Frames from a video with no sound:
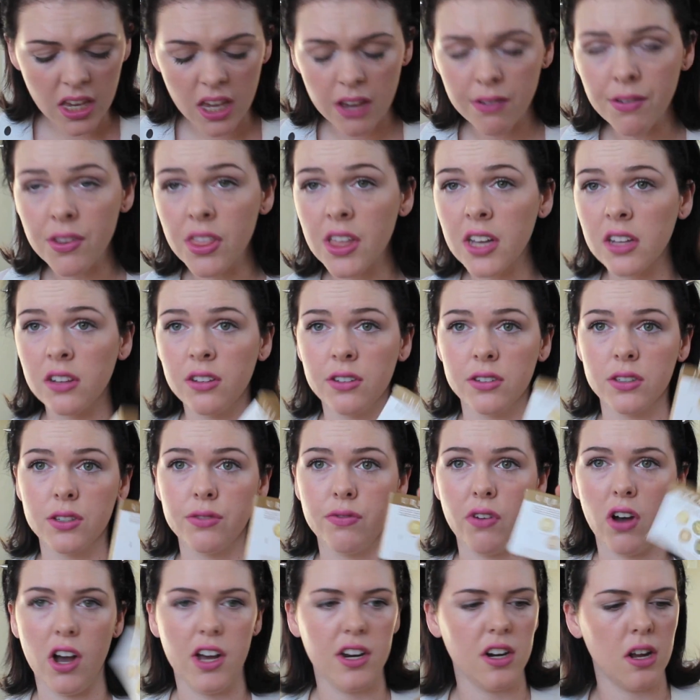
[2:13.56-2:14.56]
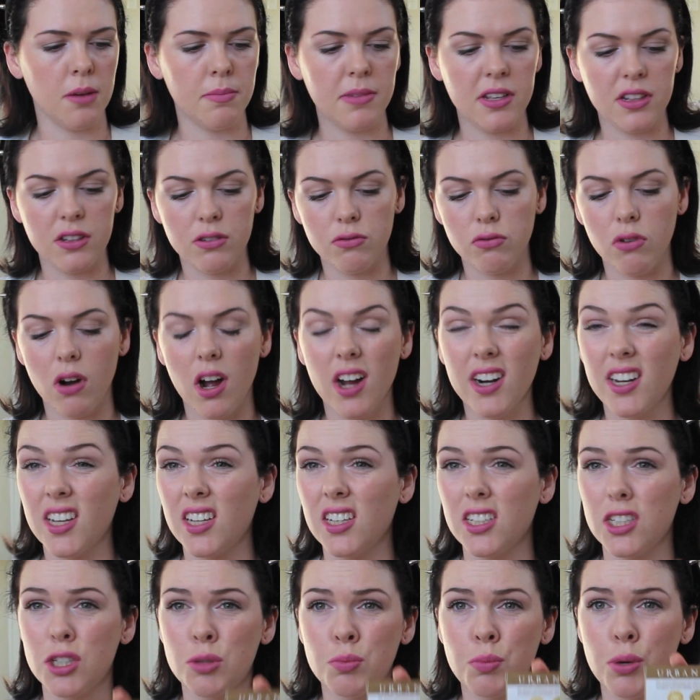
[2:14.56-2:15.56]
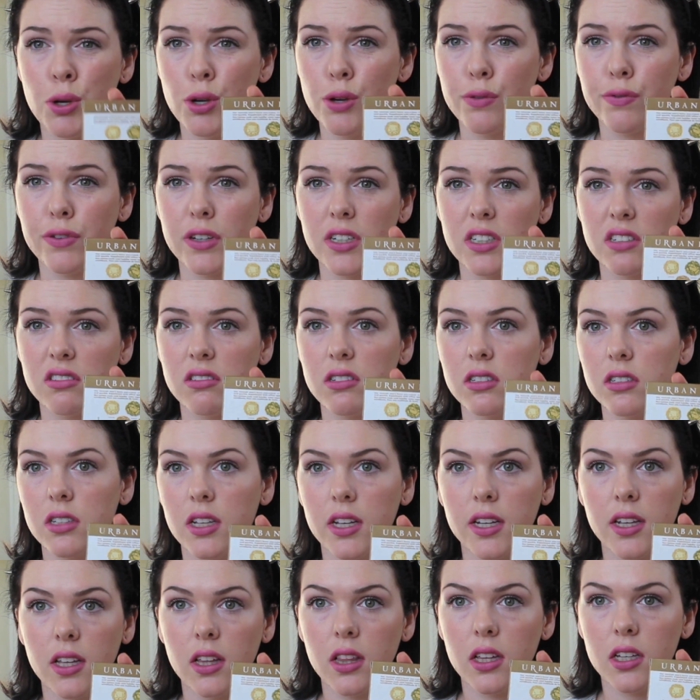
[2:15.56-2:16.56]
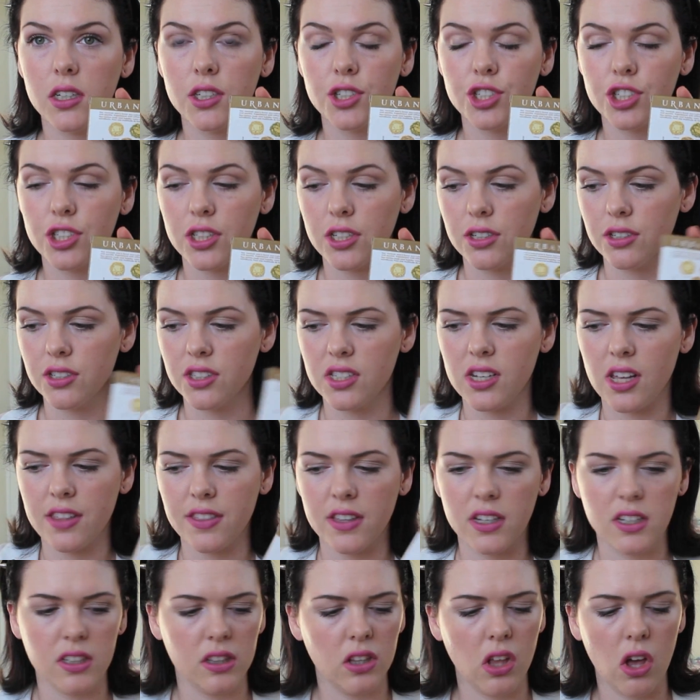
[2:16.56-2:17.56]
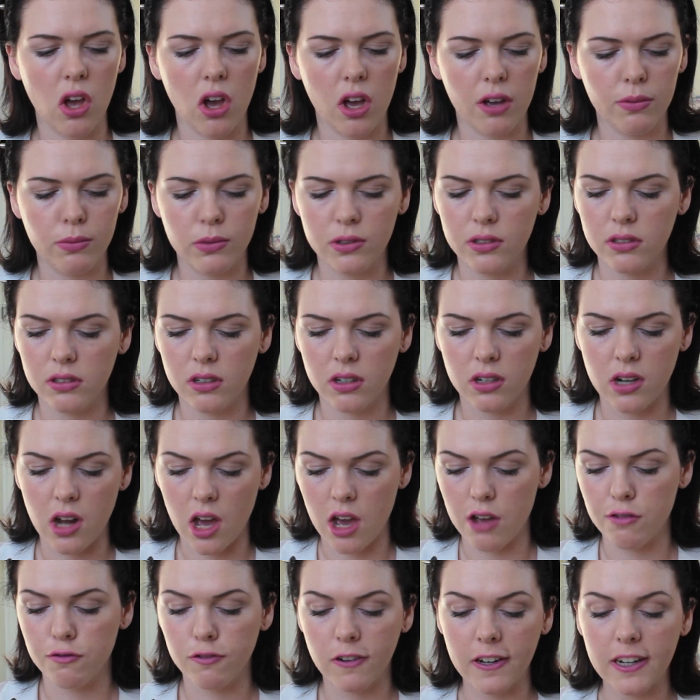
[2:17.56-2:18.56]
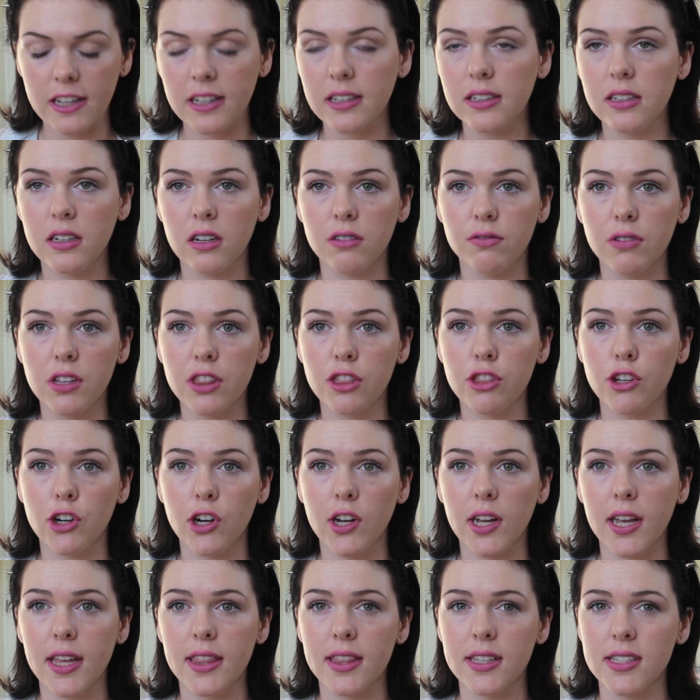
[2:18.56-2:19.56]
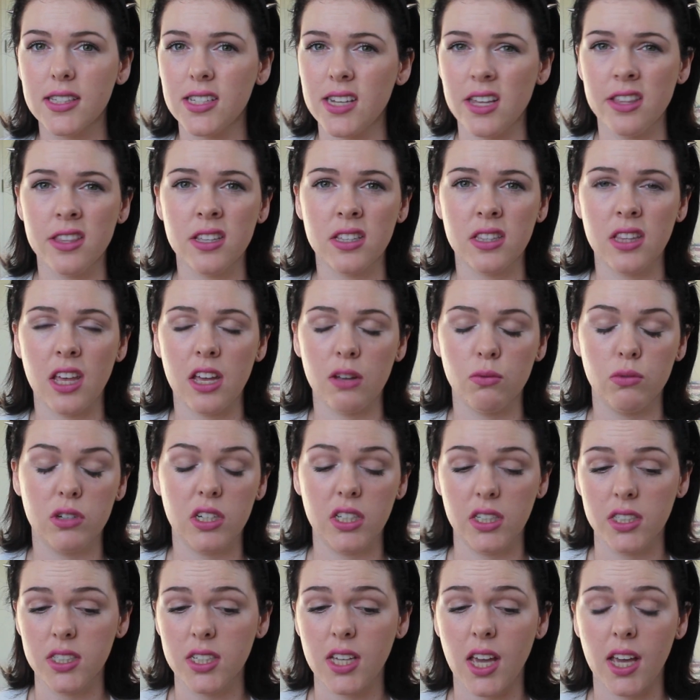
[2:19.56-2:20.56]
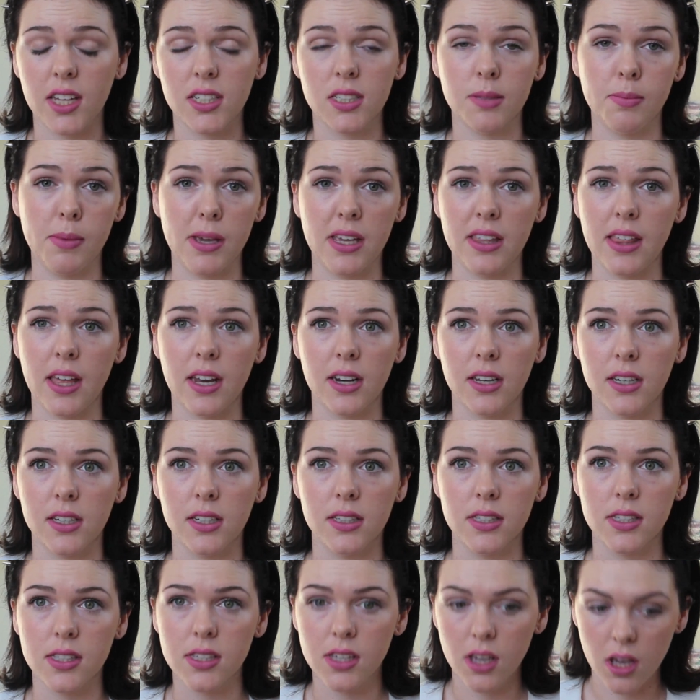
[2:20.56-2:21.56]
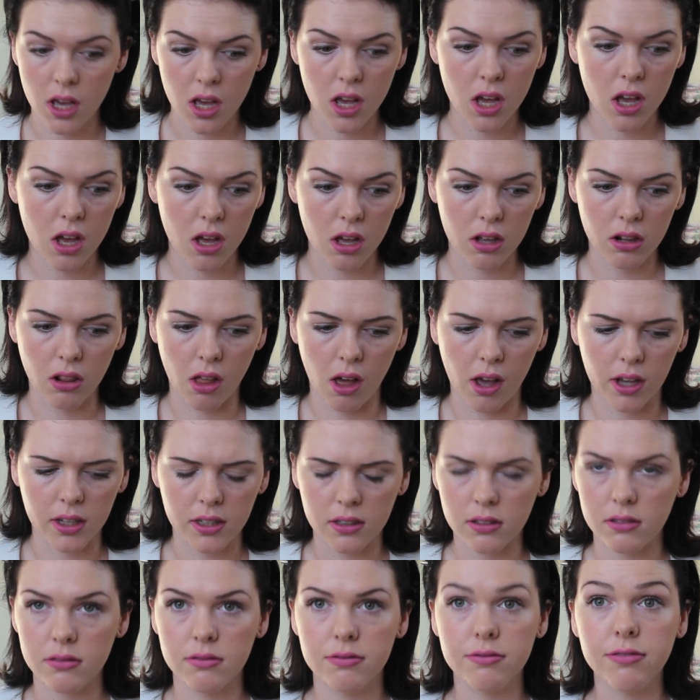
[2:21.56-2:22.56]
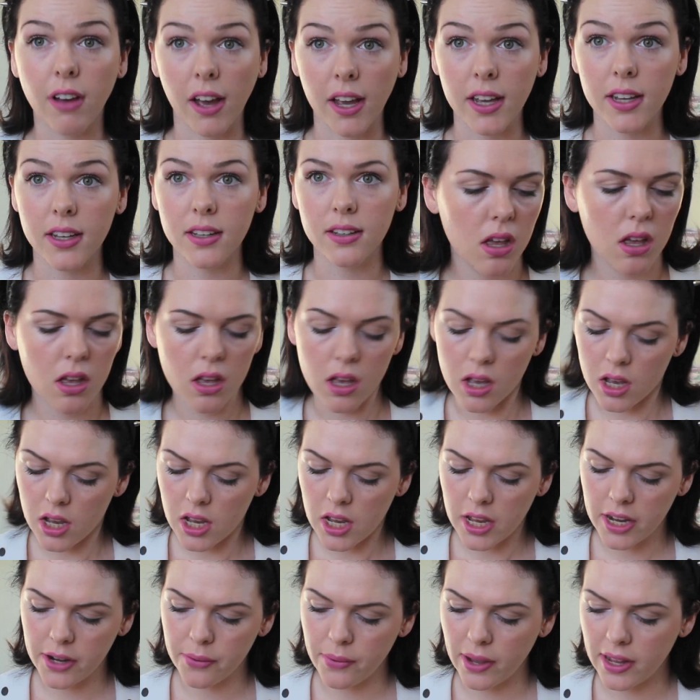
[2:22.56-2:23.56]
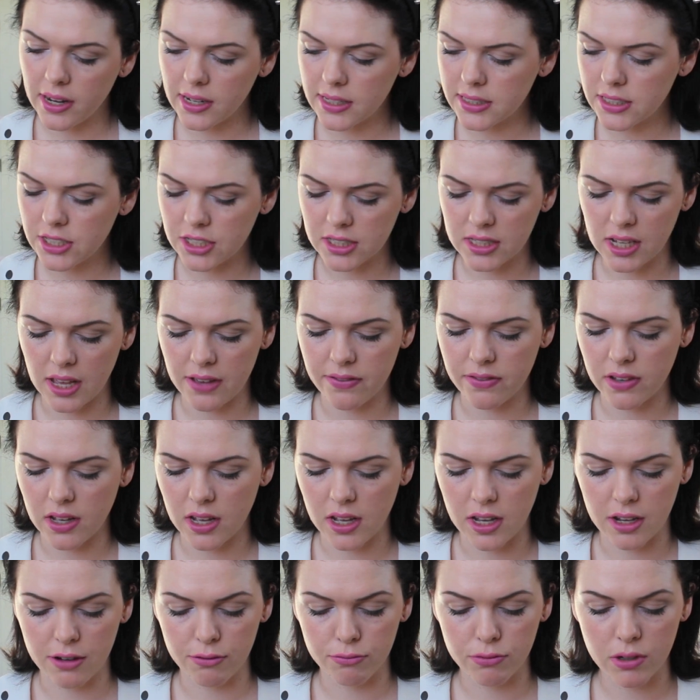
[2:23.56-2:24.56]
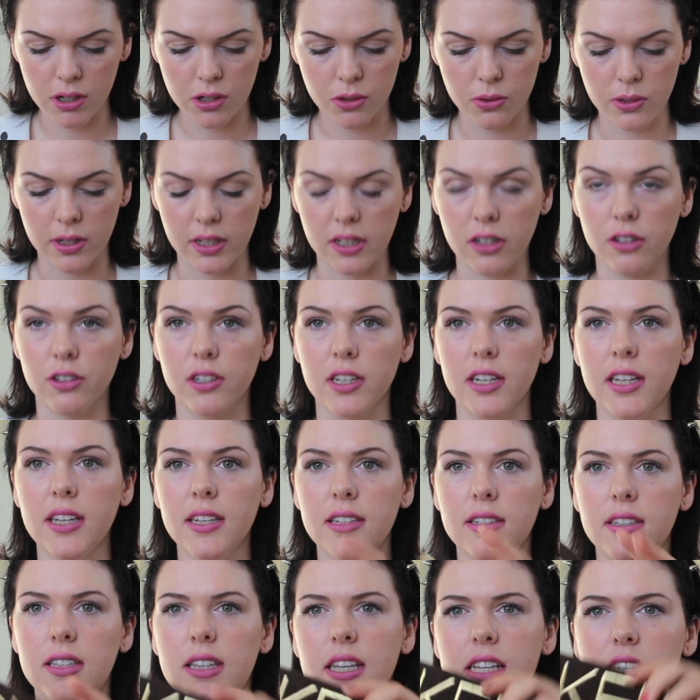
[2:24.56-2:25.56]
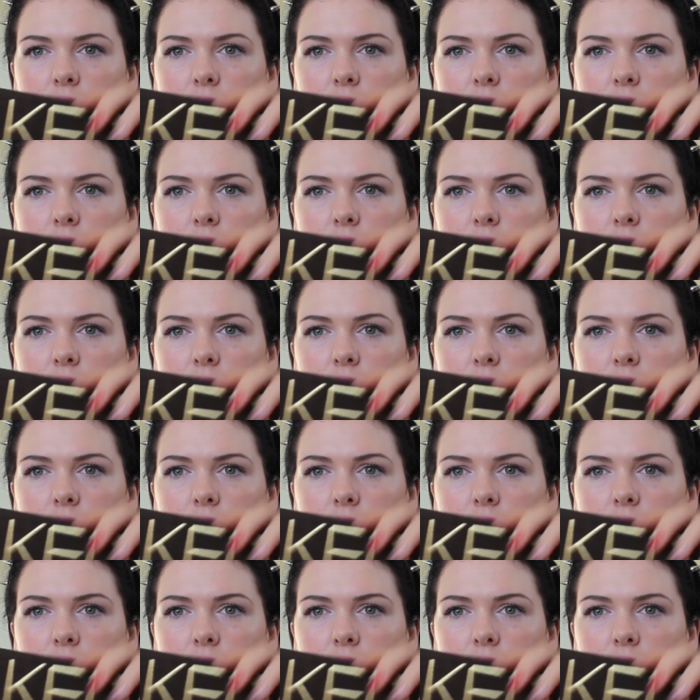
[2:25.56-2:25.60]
Everything looks fine. I mean, the writing is perfect English. There is nothing like I read through it, and there's nothing that would indicate to me that it is like fake. Anyway, let's just have a real quick look at it.